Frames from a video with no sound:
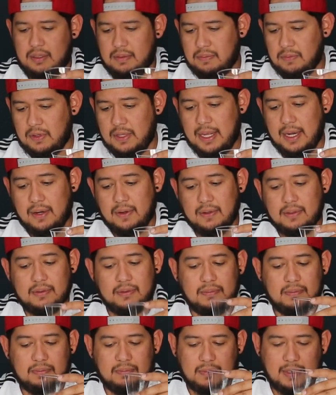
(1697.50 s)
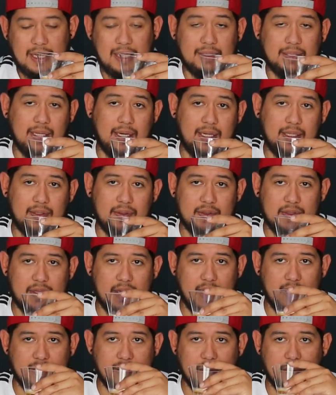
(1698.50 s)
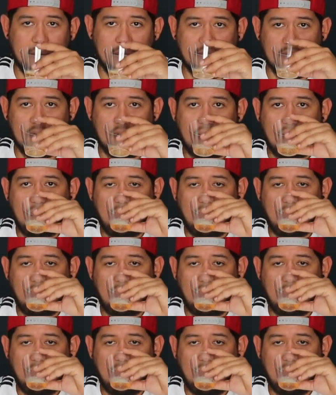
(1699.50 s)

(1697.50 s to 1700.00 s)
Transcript: Modelo Cantarito Style Cerveza.